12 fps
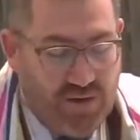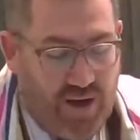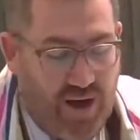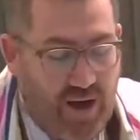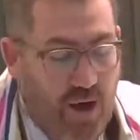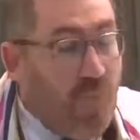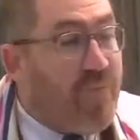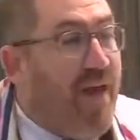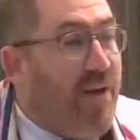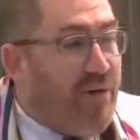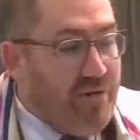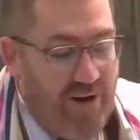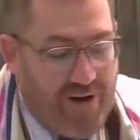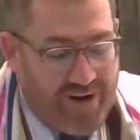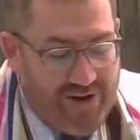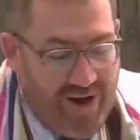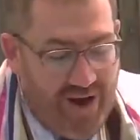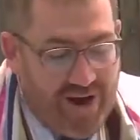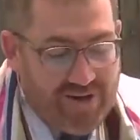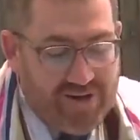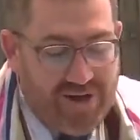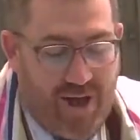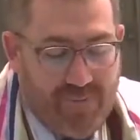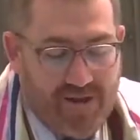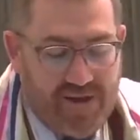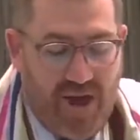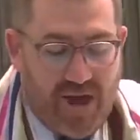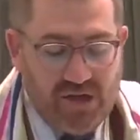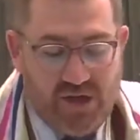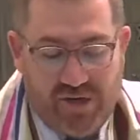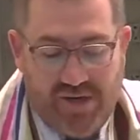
I hope that we recognize the obligation